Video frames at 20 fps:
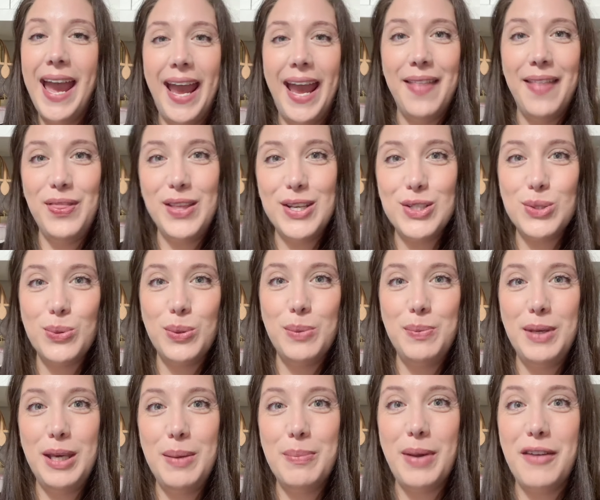and this
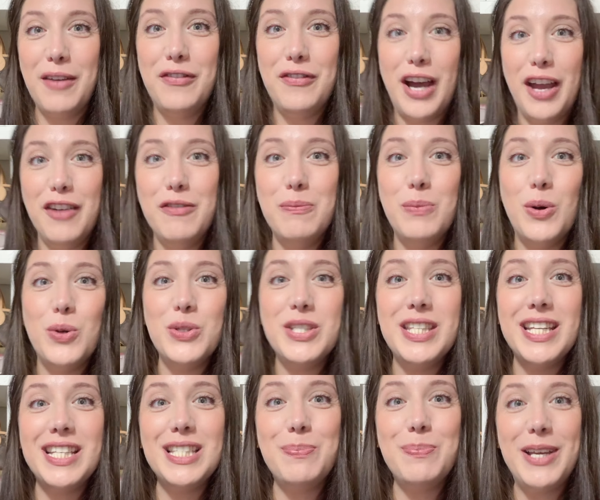would be my five
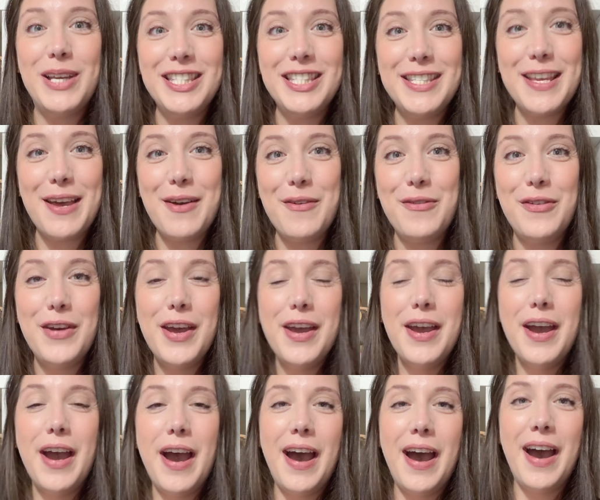most expensive
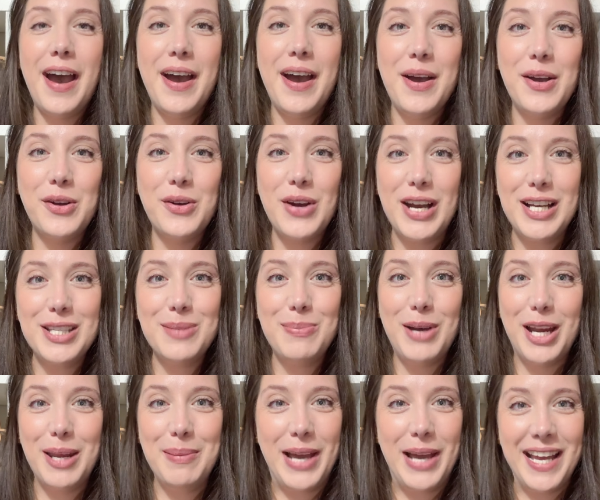
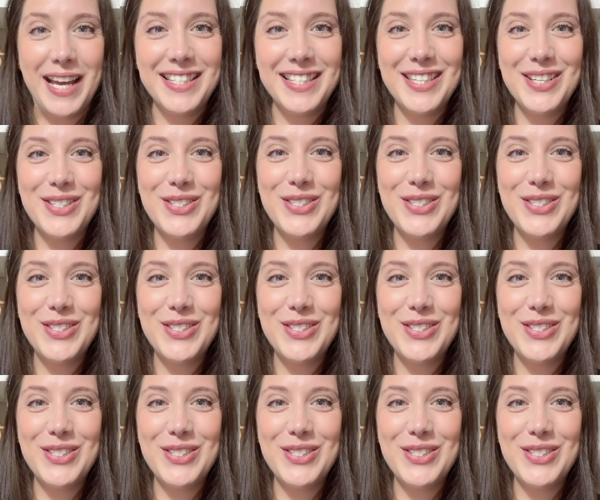crossbody bags.